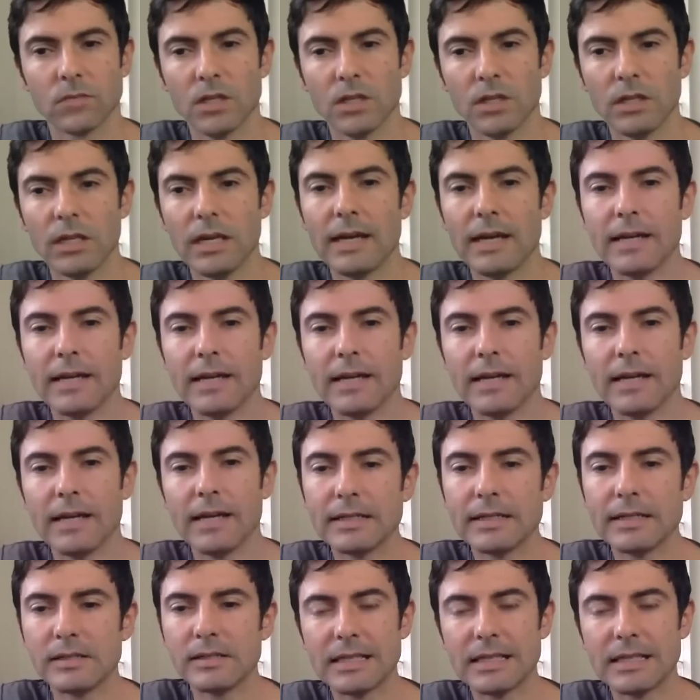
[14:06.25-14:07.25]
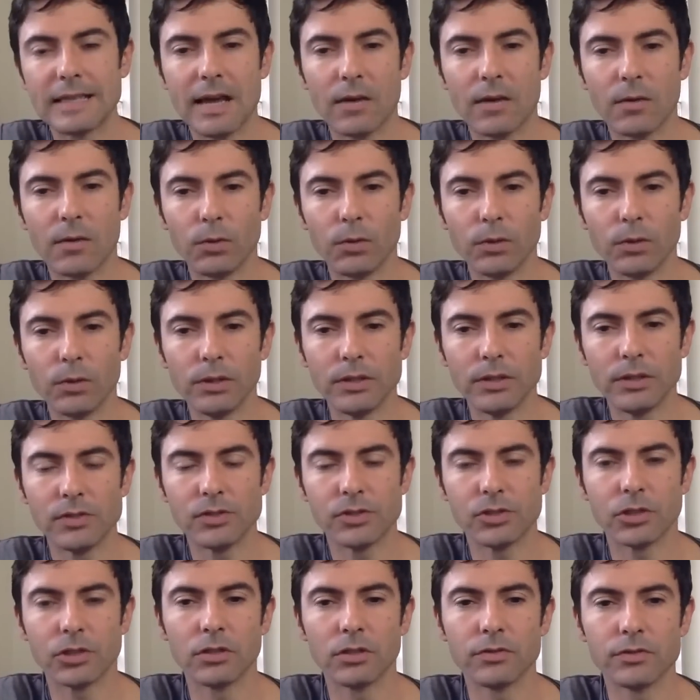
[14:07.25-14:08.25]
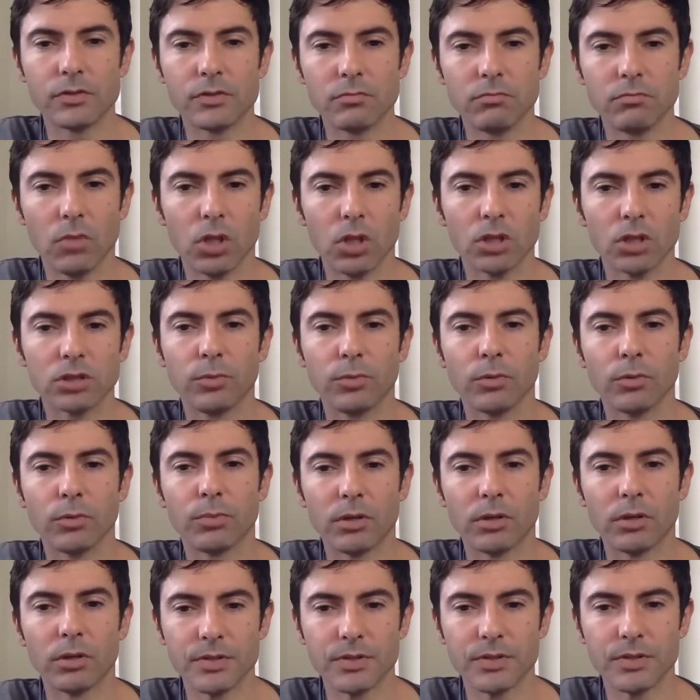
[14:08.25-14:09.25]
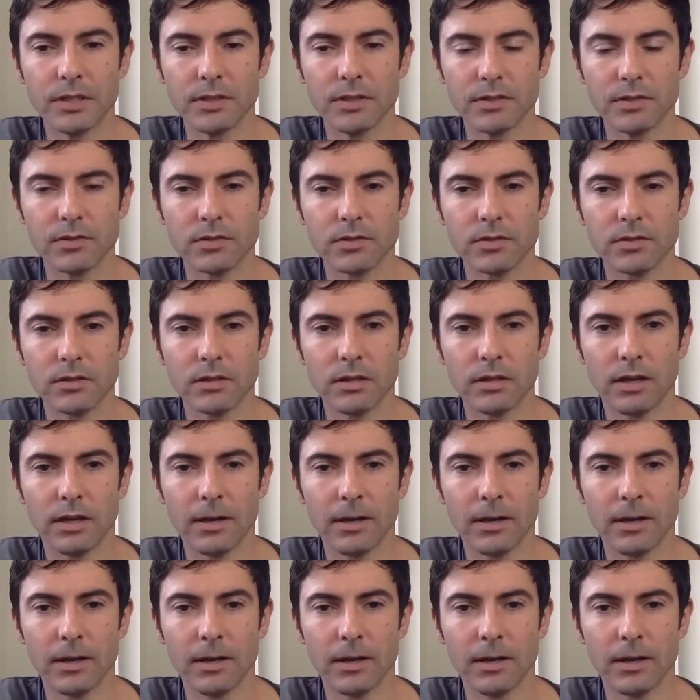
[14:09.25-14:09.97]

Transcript: Yeah, and I can see that that really serves multiple purposes.